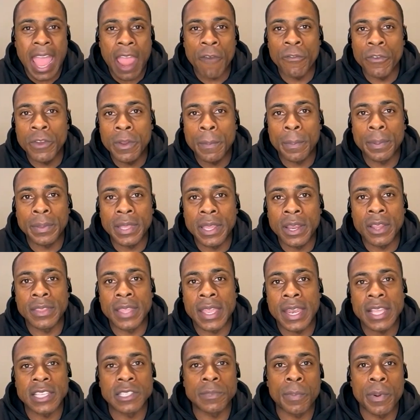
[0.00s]
every
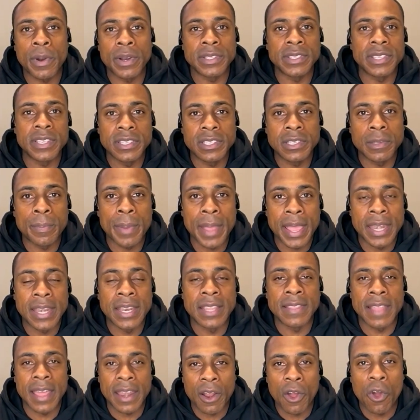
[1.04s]
player that has
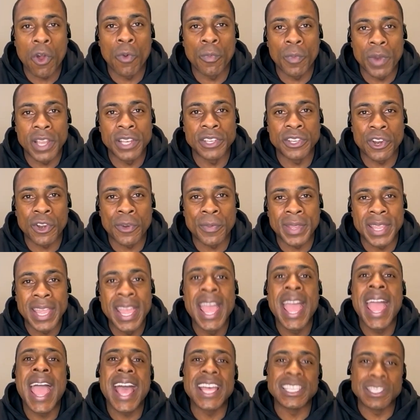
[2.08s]
participated in that home run
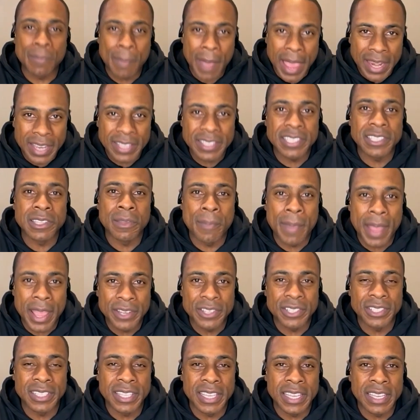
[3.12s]
derby has made it to the
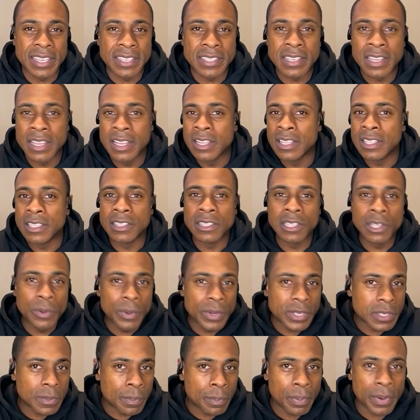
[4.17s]
major leagues.
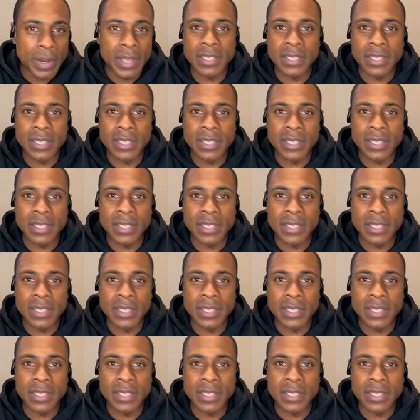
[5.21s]
Lewis